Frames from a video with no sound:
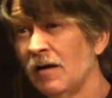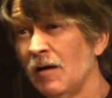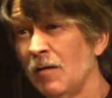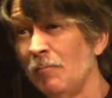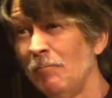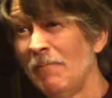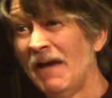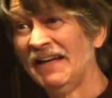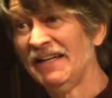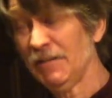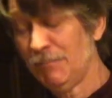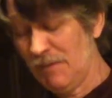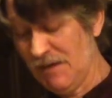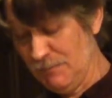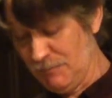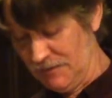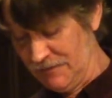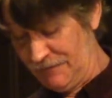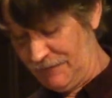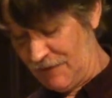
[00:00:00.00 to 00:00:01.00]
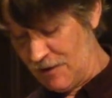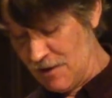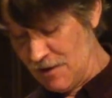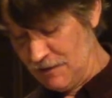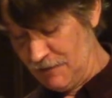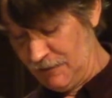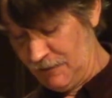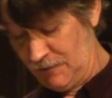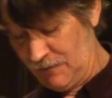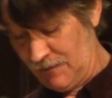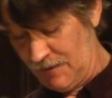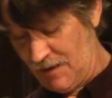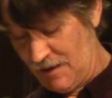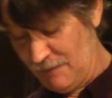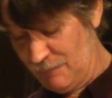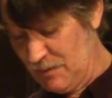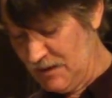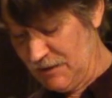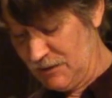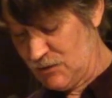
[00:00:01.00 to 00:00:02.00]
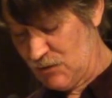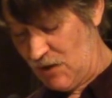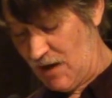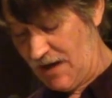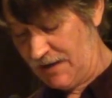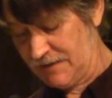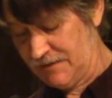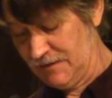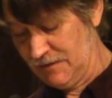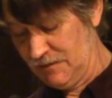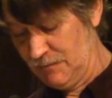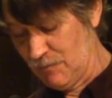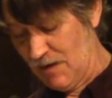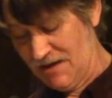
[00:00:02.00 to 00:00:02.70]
Many people of color have been attracted